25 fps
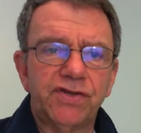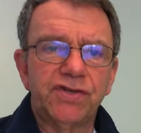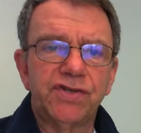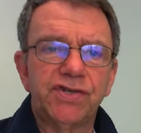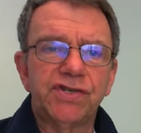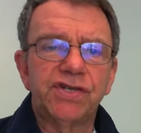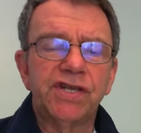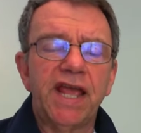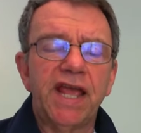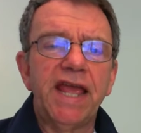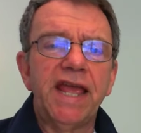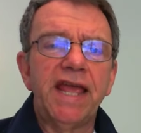to
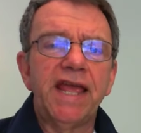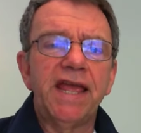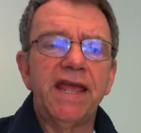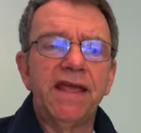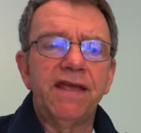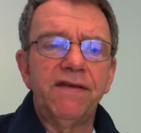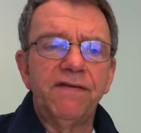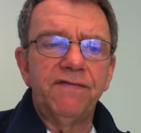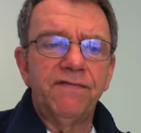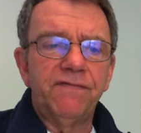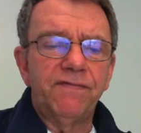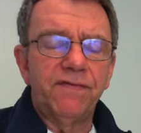
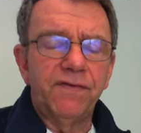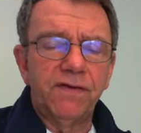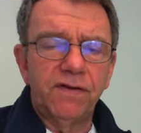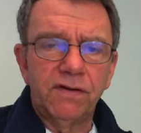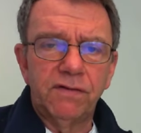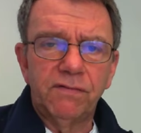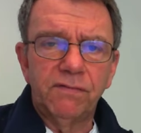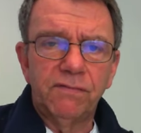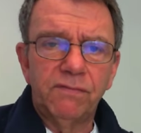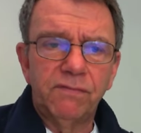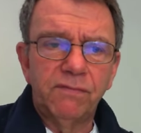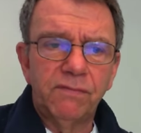save
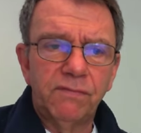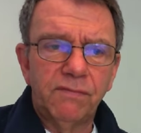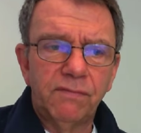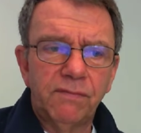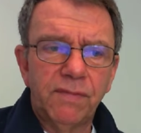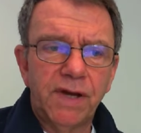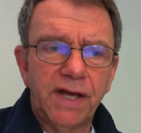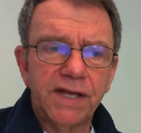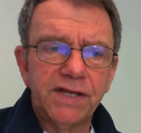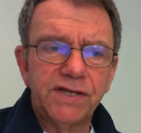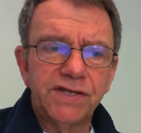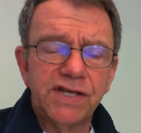
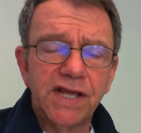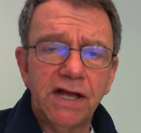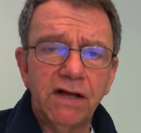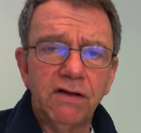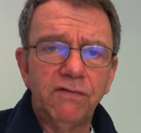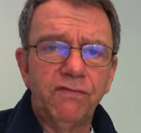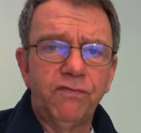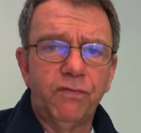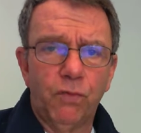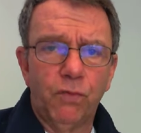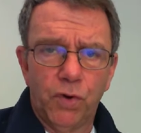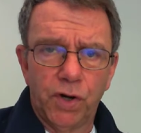
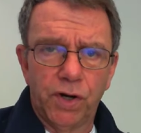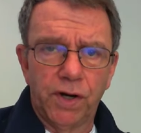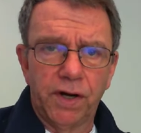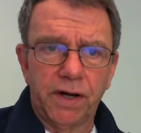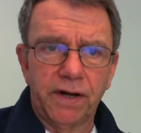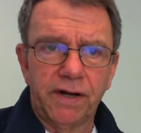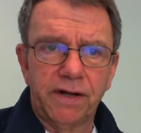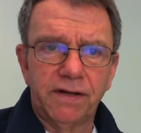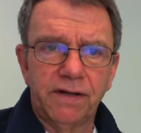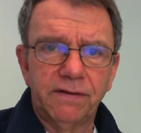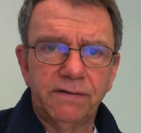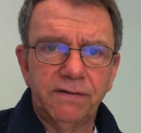myself
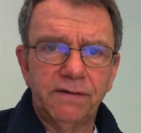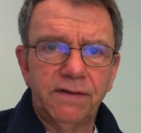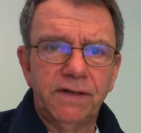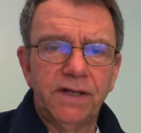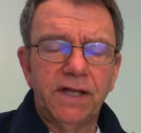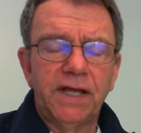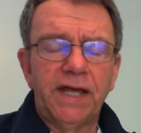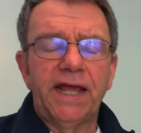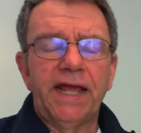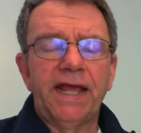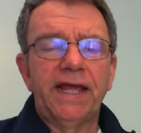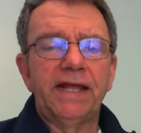work
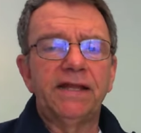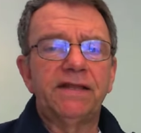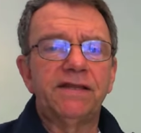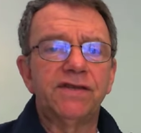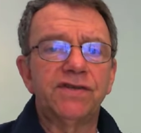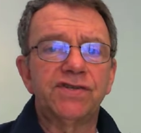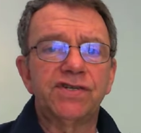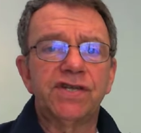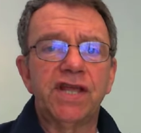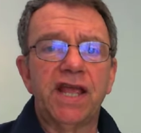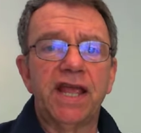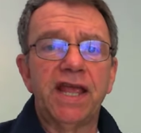and
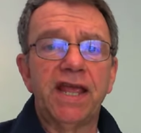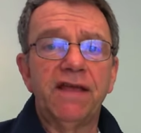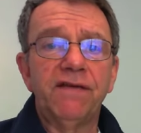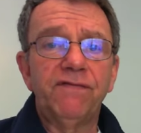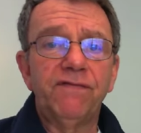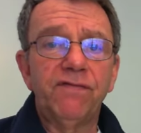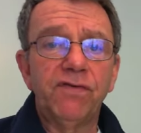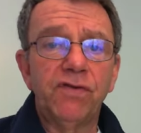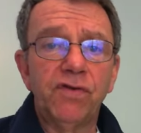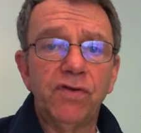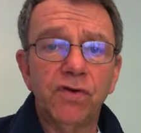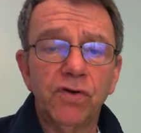to
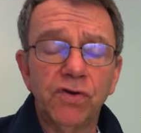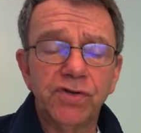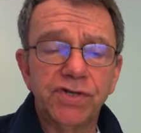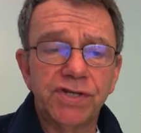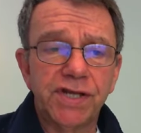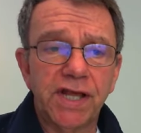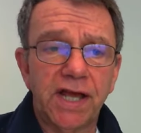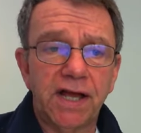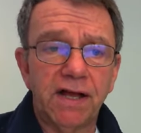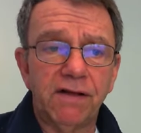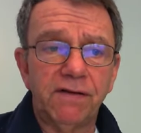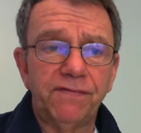save
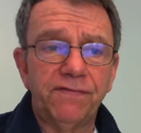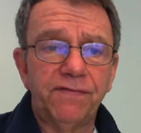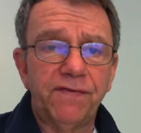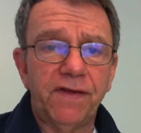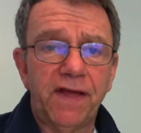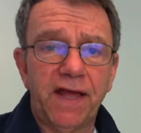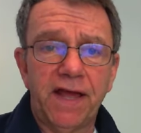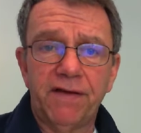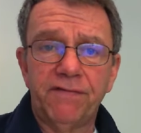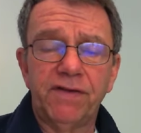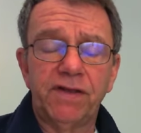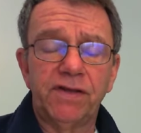
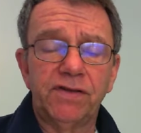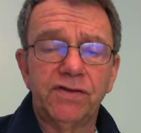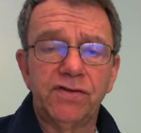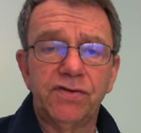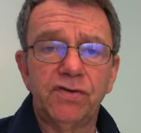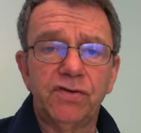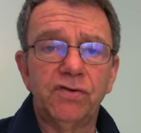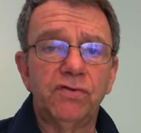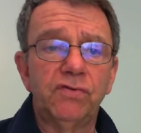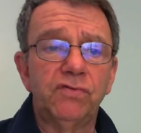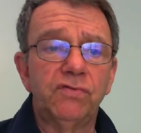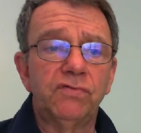yourself having
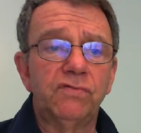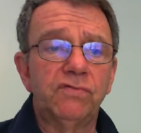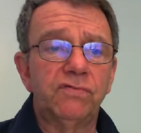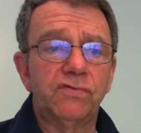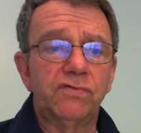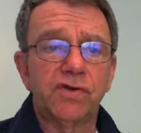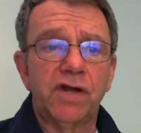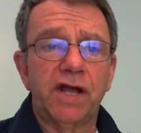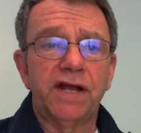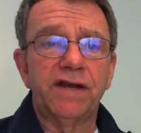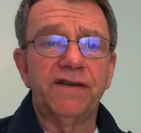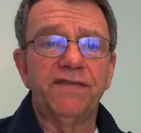to
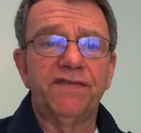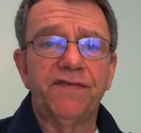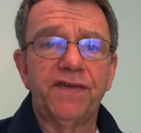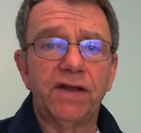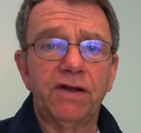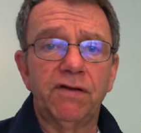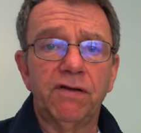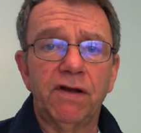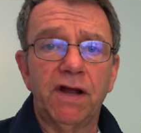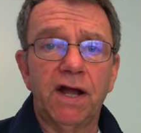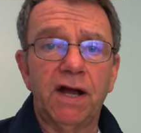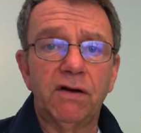try to
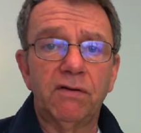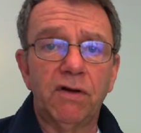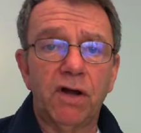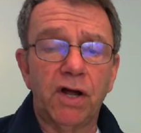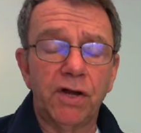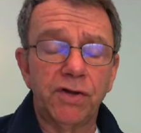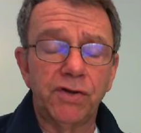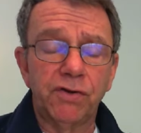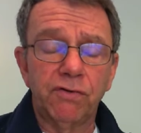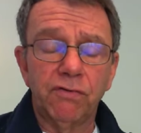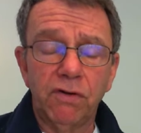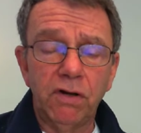figure out
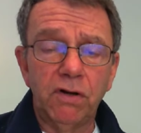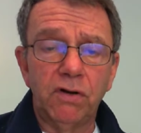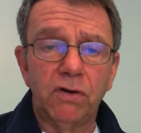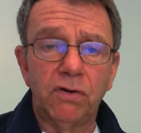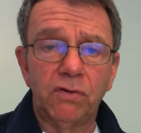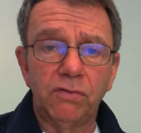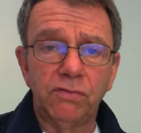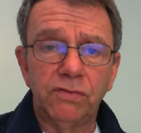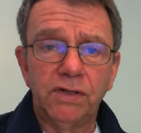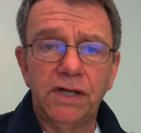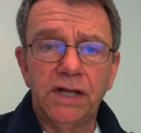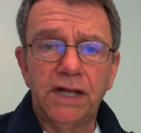on your
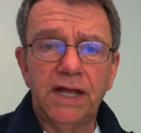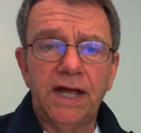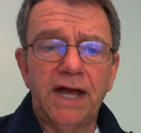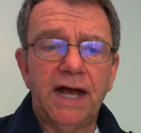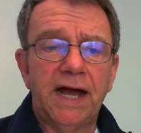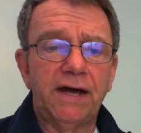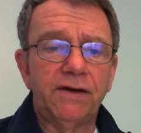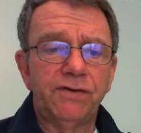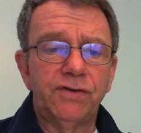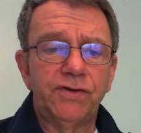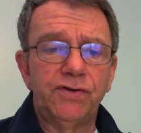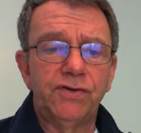own
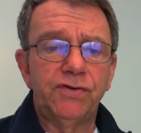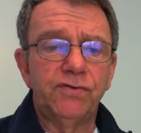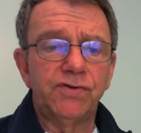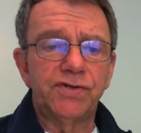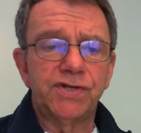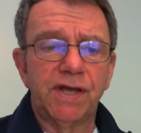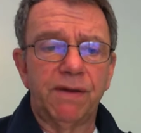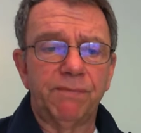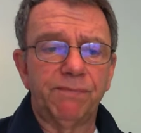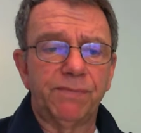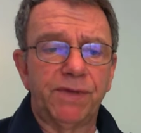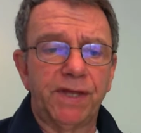how to do
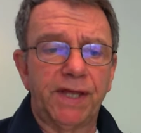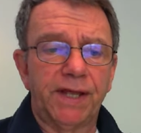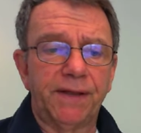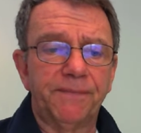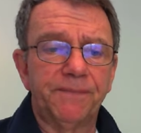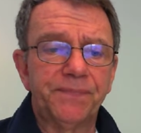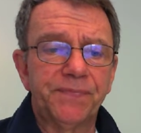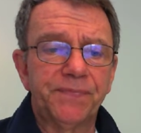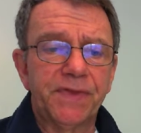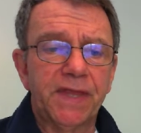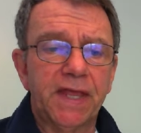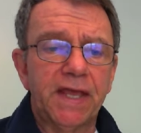something.
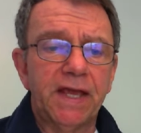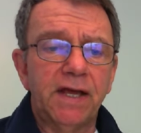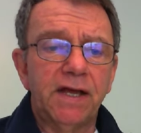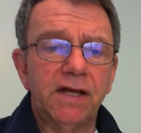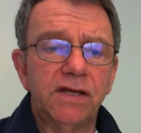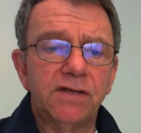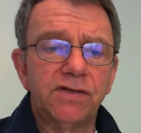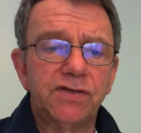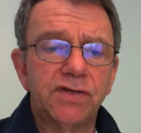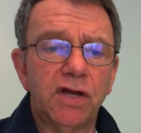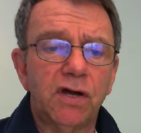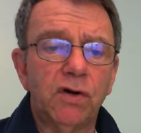
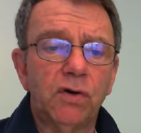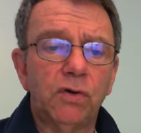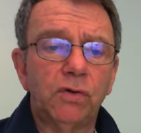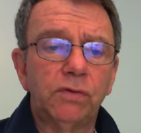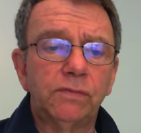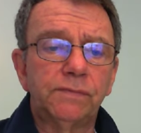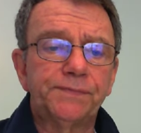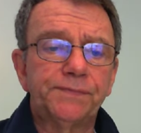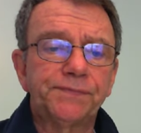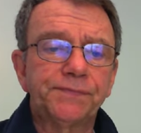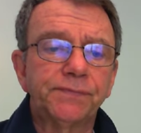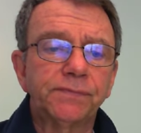
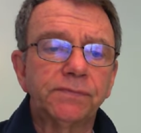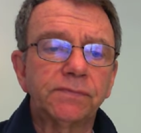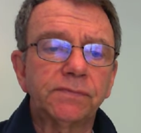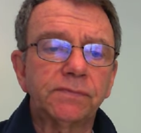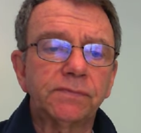So